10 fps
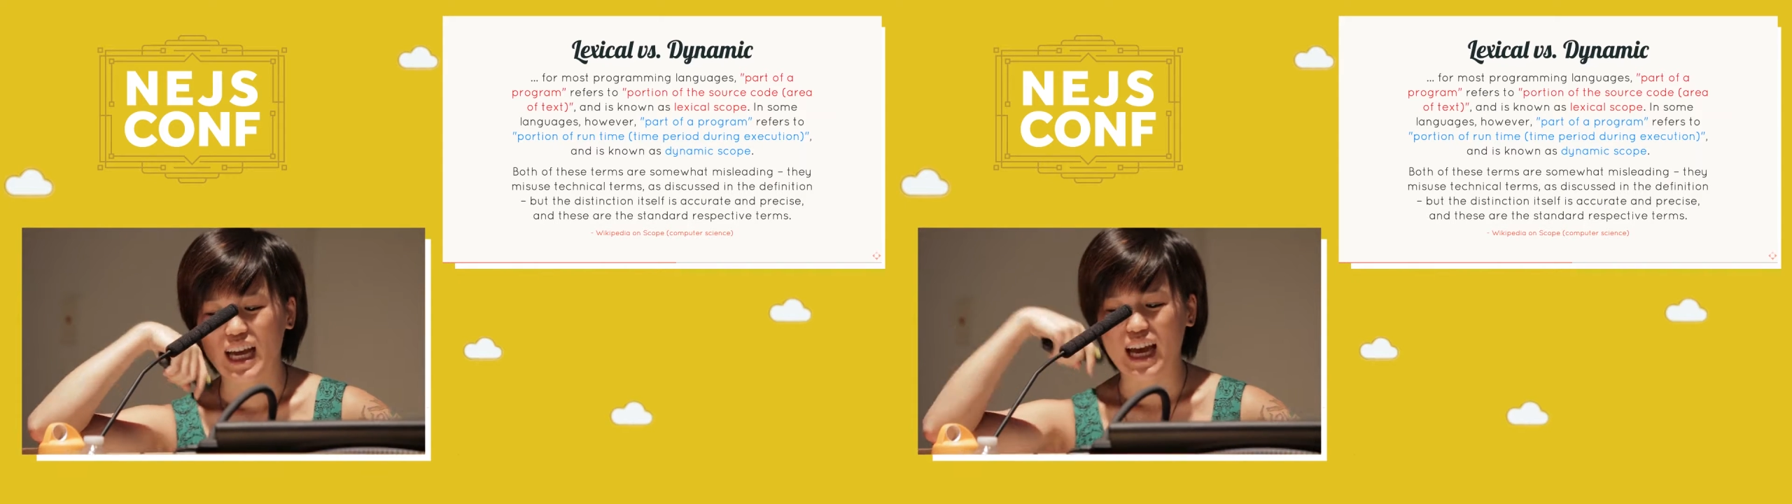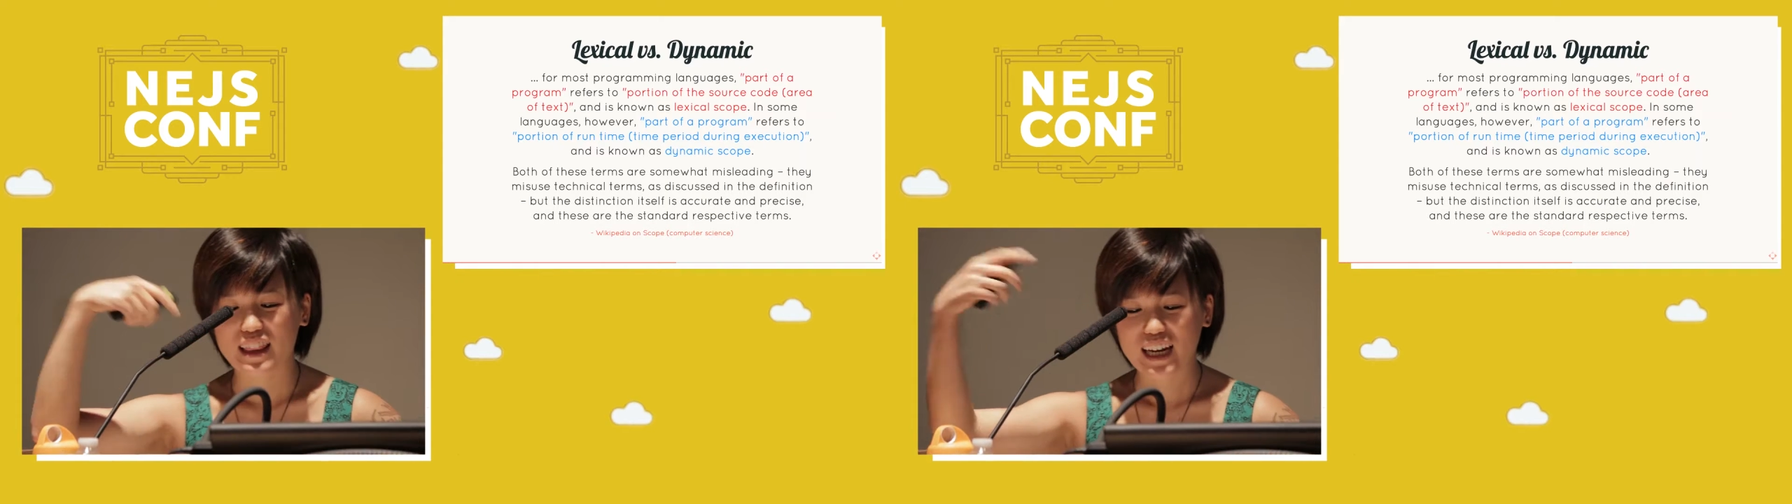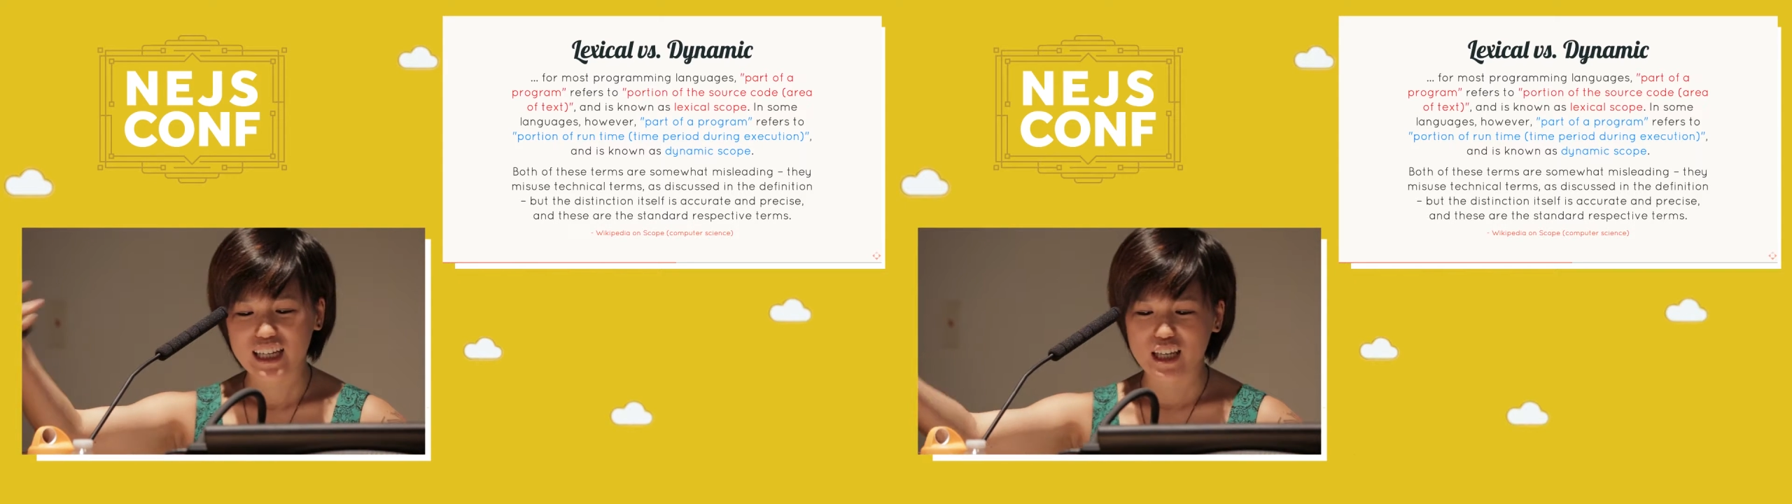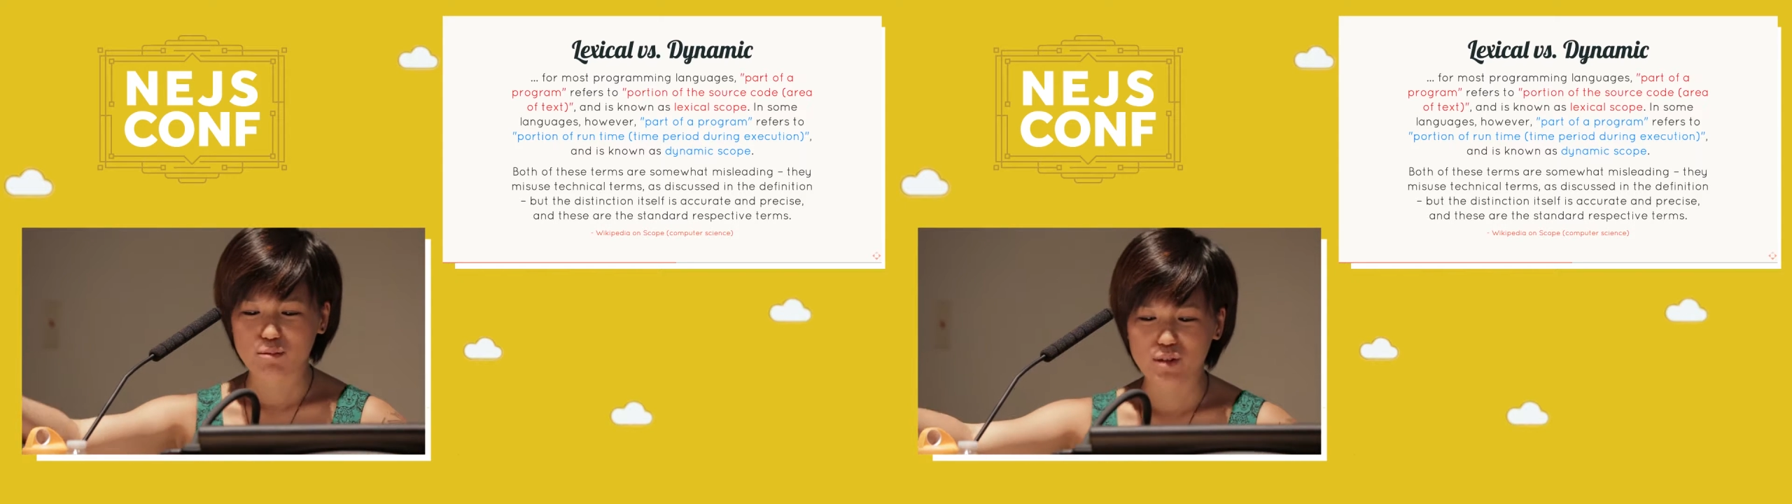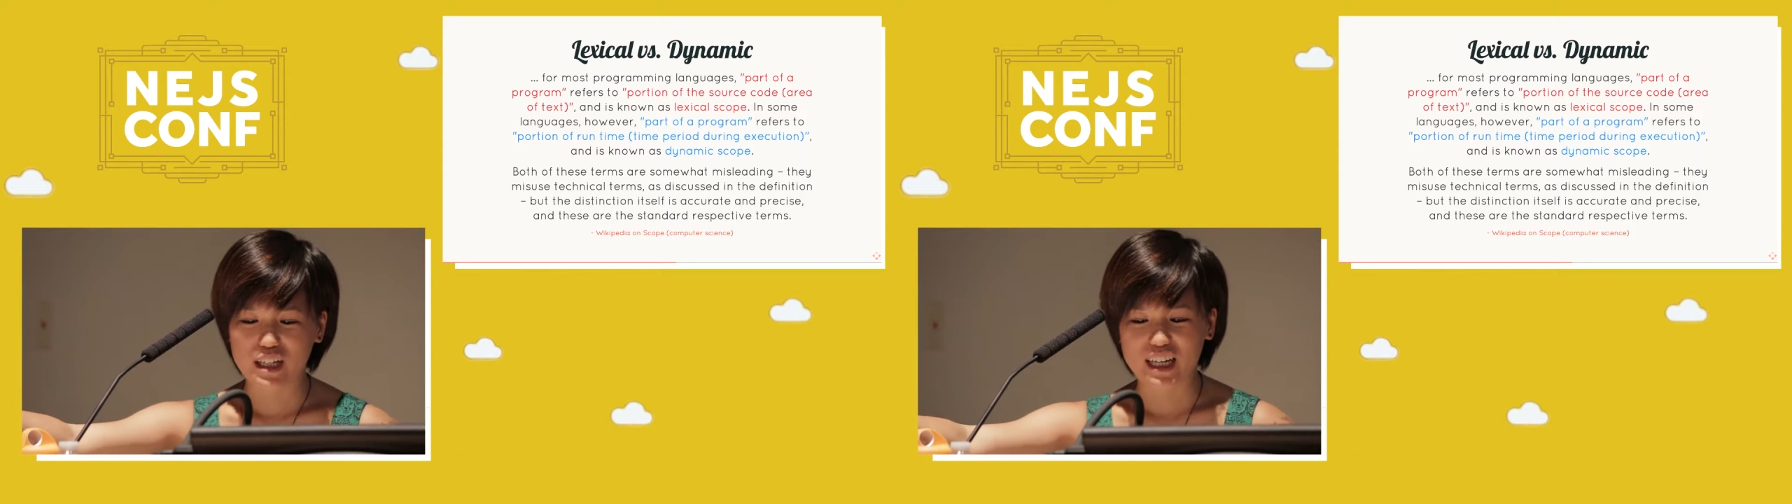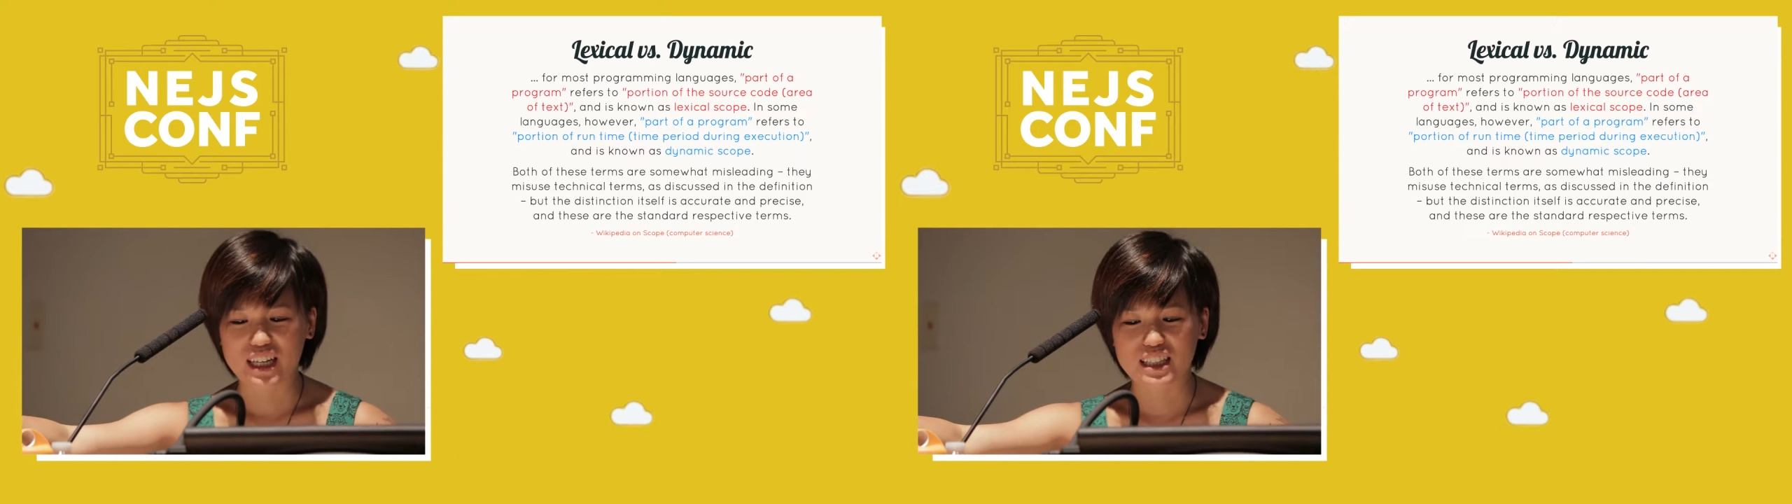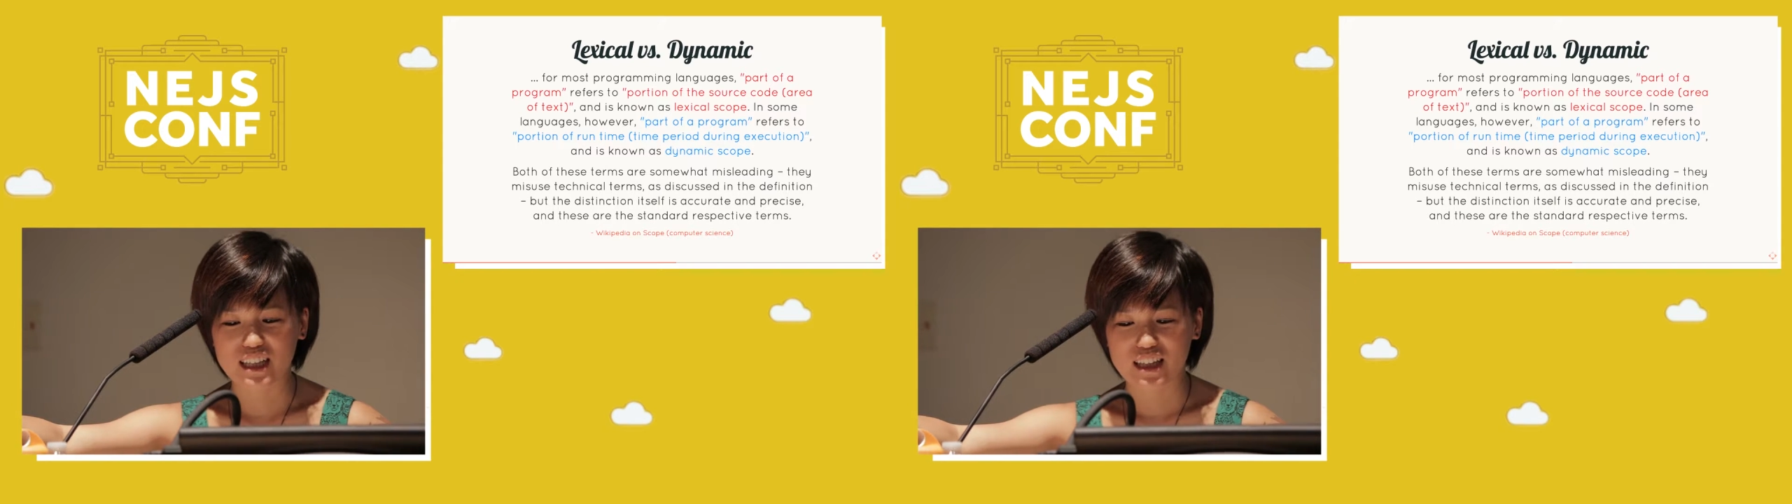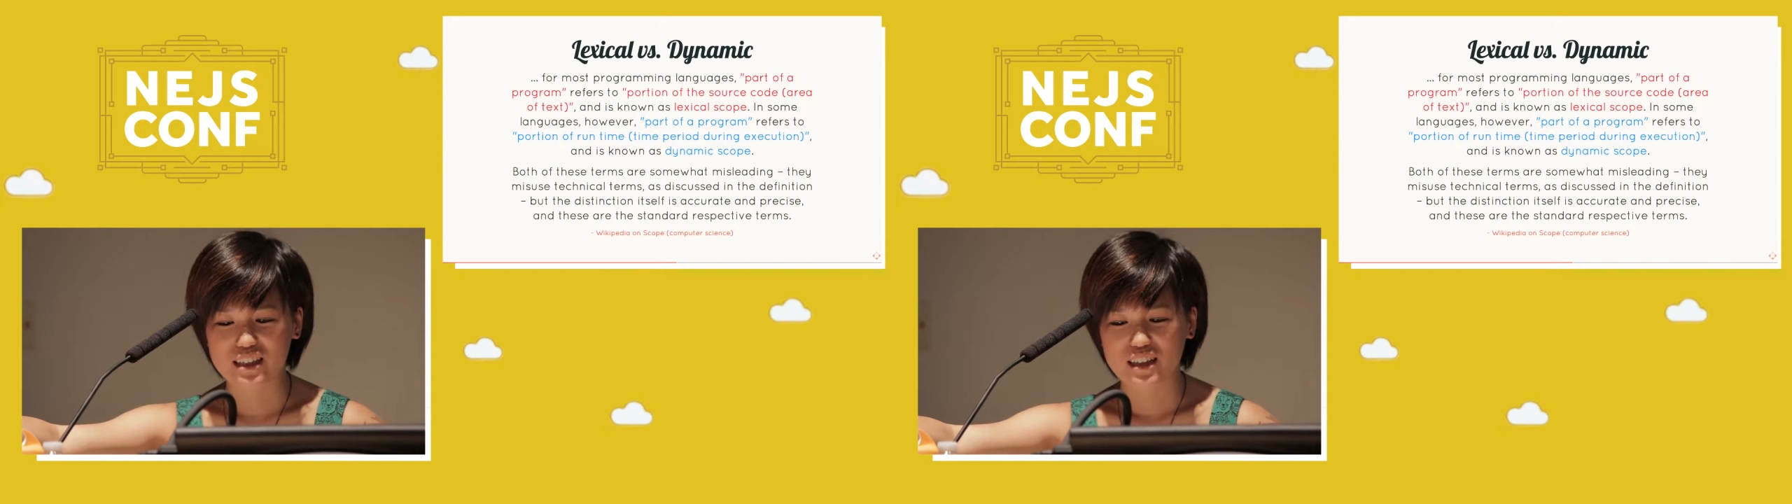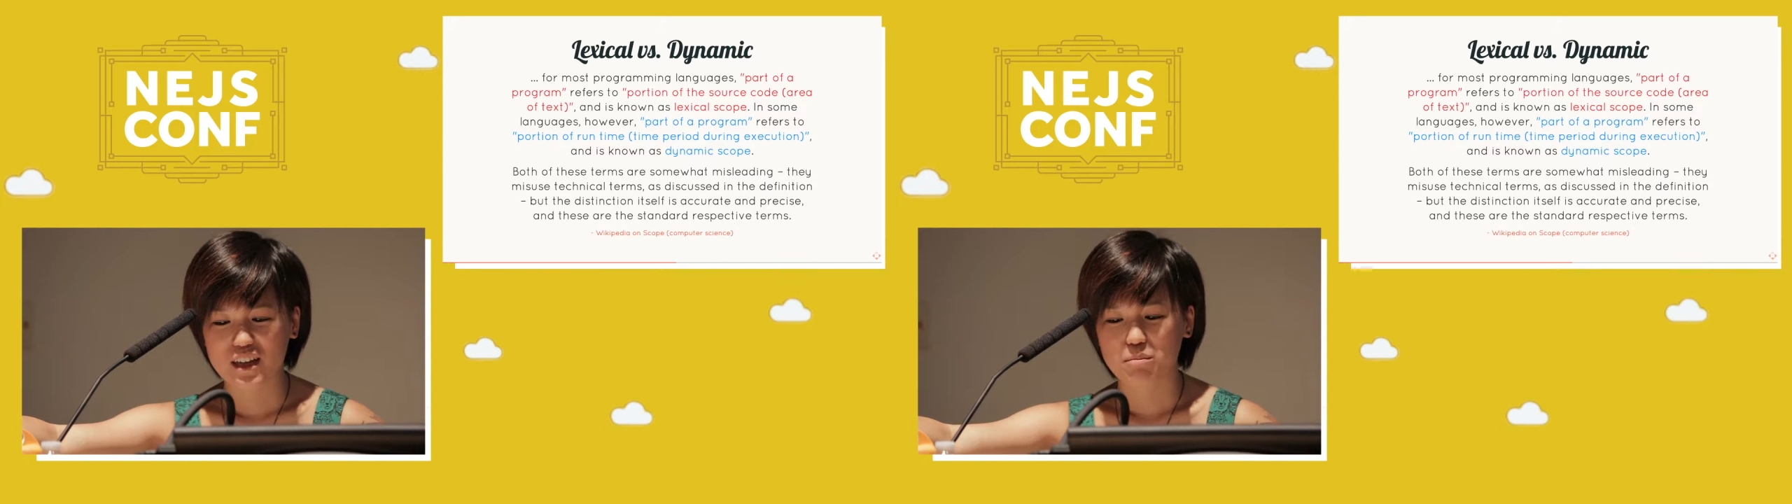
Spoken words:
And then I keep reading, and it says,